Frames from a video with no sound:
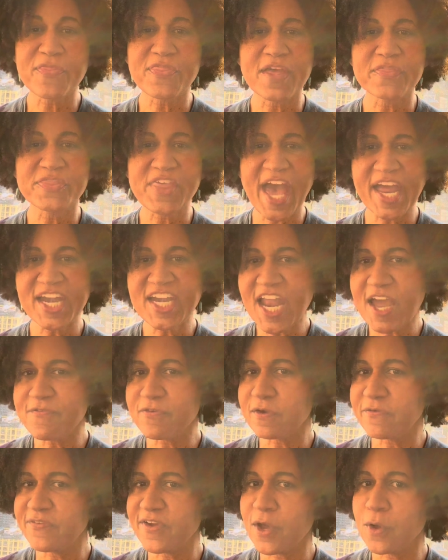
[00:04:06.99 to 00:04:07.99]
that
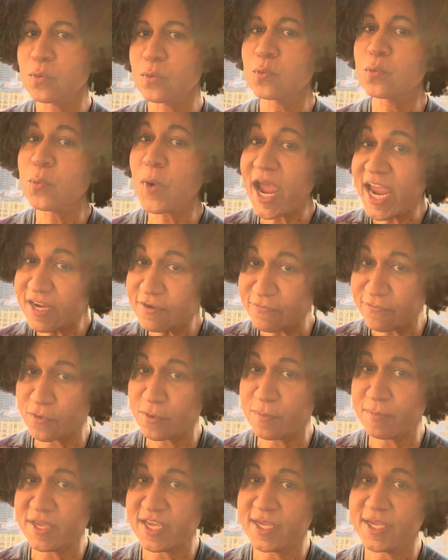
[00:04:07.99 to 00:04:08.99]
never felt right
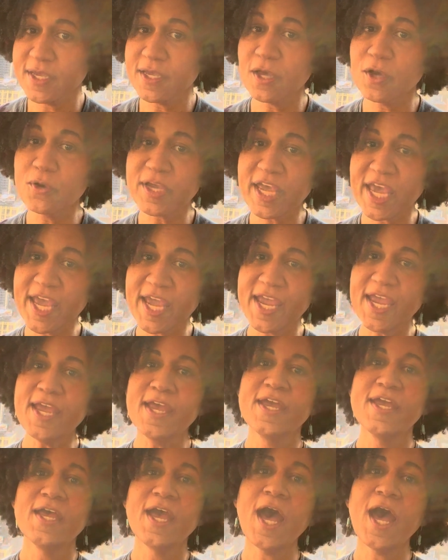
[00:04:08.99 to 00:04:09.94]
for me, okay?